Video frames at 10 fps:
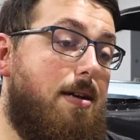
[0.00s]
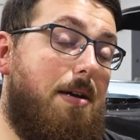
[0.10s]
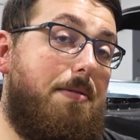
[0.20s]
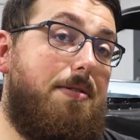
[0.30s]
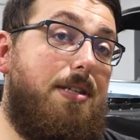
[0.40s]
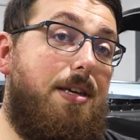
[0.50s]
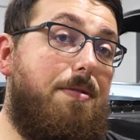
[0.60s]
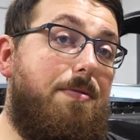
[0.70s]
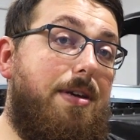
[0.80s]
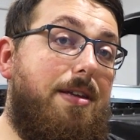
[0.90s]
I will see
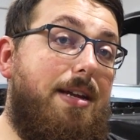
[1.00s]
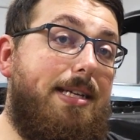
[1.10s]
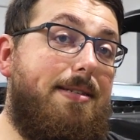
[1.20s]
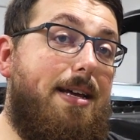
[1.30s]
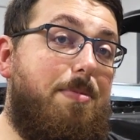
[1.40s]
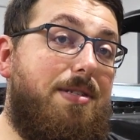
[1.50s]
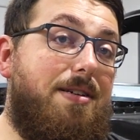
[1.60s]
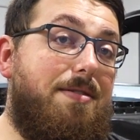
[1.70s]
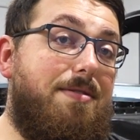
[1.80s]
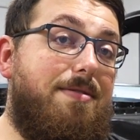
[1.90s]
you in the next
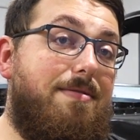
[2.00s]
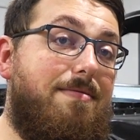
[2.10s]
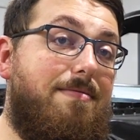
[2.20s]
episode.